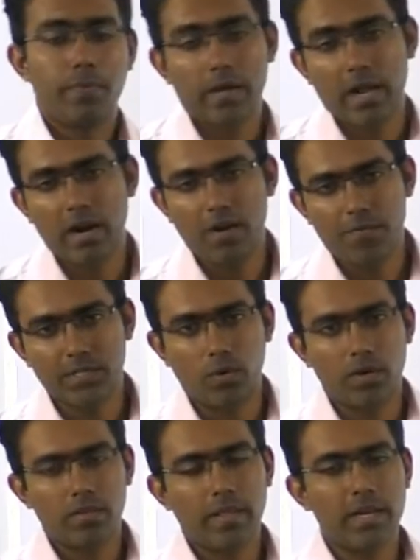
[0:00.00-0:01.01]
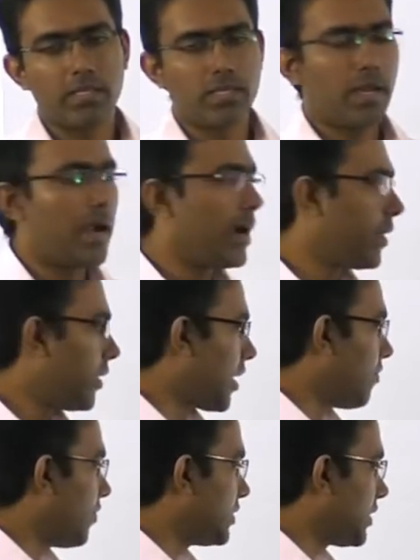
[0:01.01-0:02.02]
current affairs one. That is, regarding the
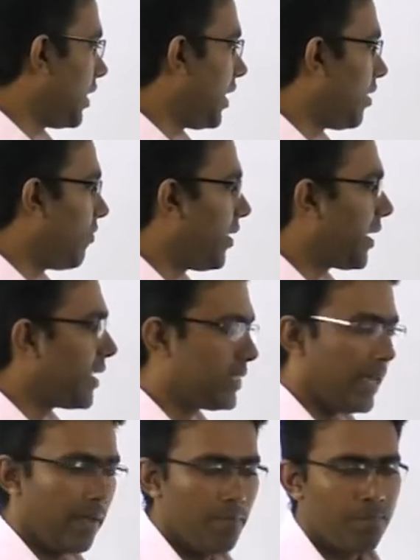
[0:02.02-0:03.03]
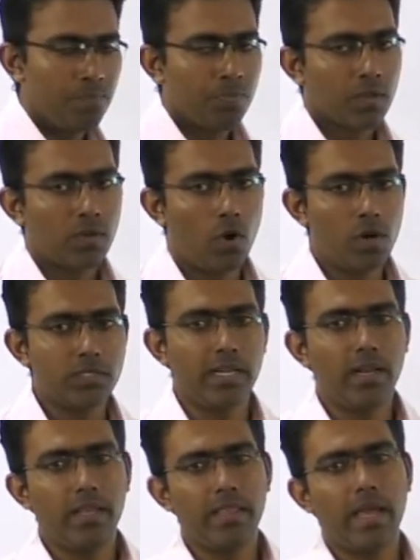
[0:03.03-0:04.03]
conventional area, we can say
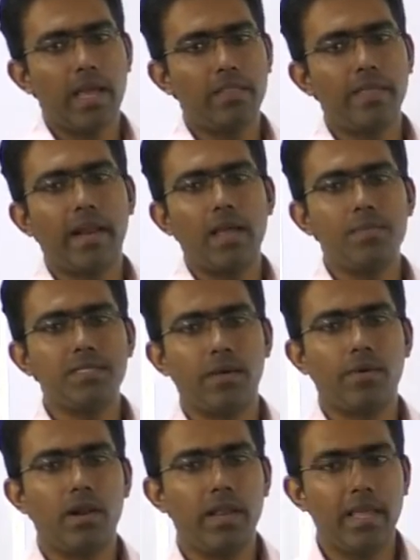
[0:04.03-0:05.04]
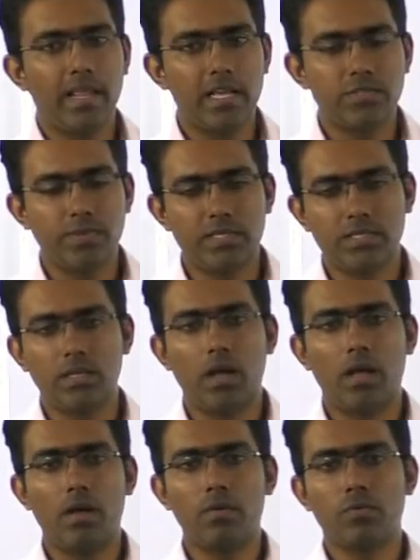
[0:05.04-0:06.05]
constantly there have been several areas which
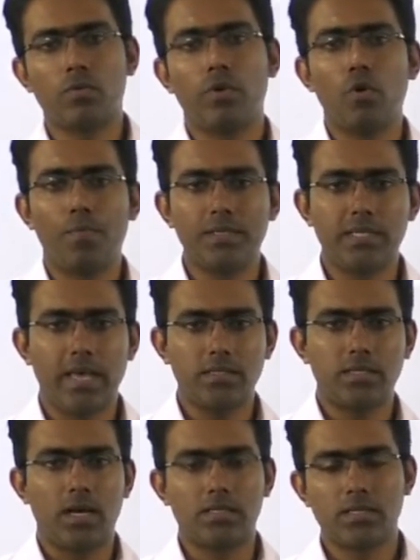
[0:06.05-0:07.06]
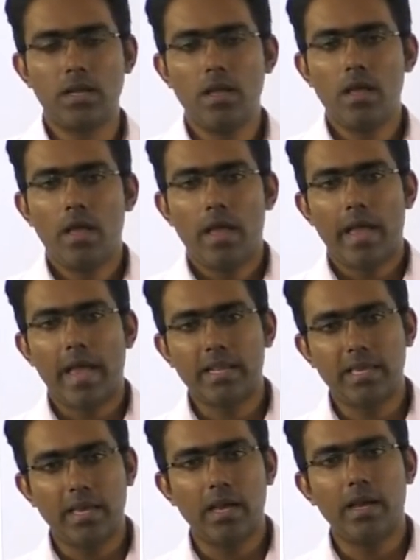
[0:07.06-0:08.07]
UPSC has asked. And
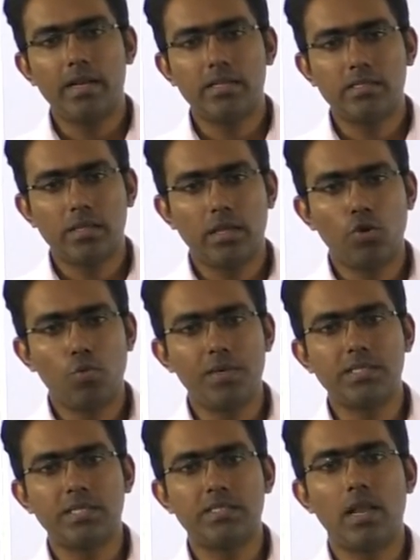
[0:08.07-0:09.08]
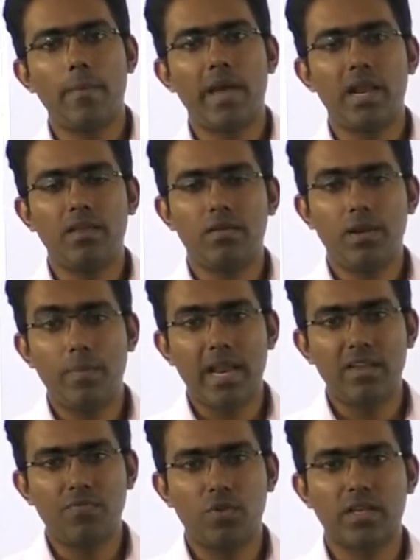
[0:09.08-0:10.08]
here it is, the UPSC is
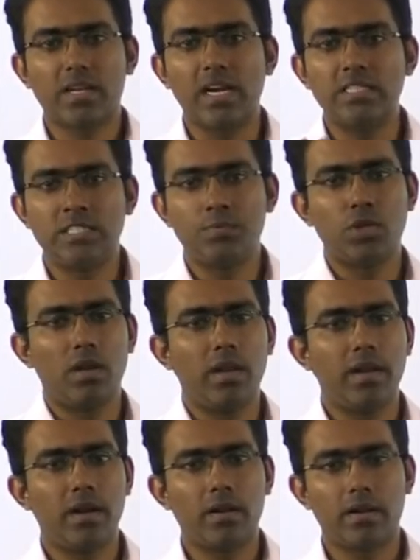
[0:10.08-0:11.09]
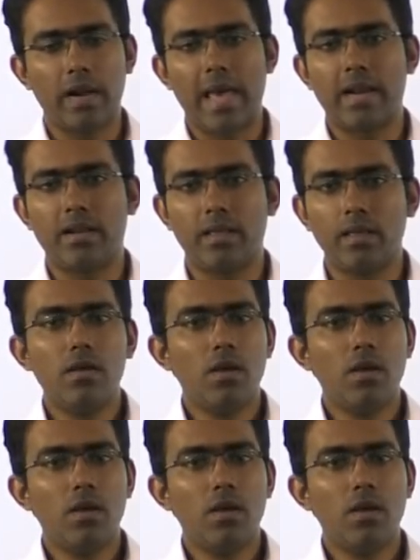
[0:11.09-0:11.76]
demanding for the conceptual related clarity.